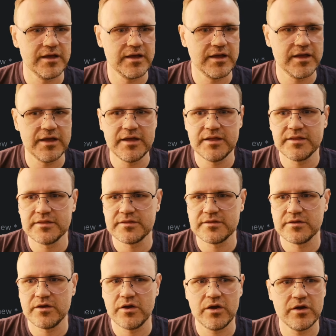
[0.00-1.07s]
And
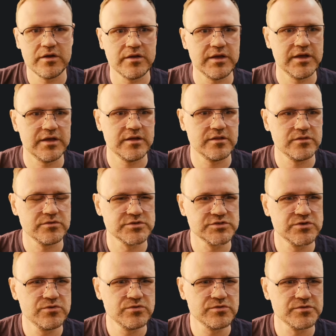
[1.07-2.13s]
looks
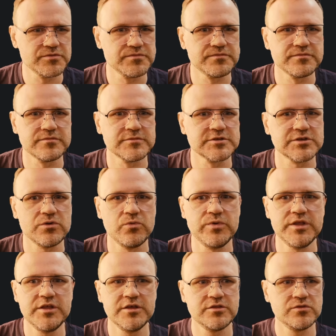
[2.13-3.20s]
good. So we
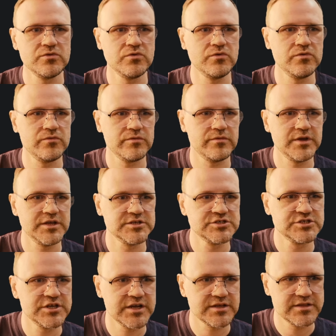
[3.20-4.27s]
need to
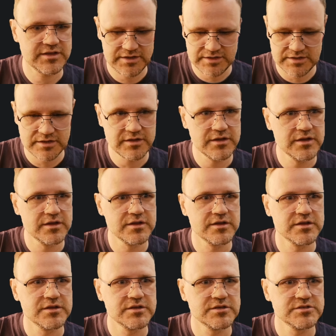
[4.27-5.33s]
inject the
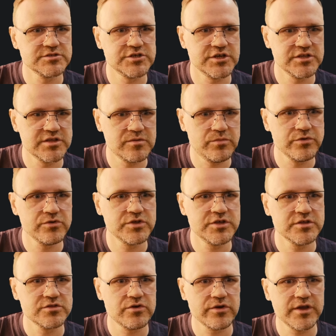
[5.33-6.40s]

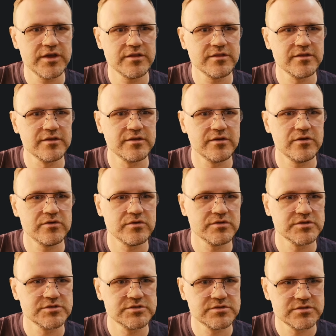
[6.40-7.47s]
JWT token or
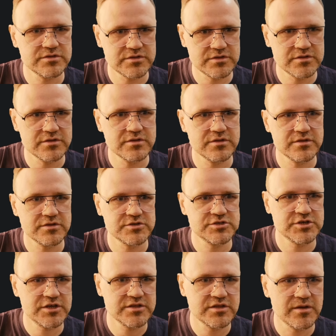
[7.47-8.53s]

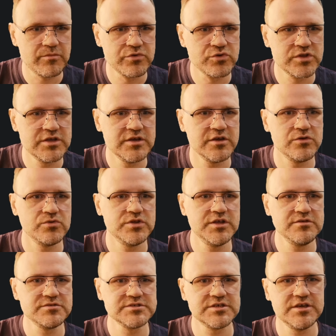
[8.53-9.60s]
JWT
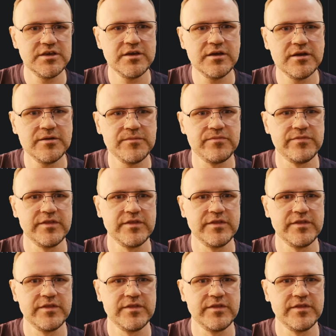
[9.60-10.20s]
utils here.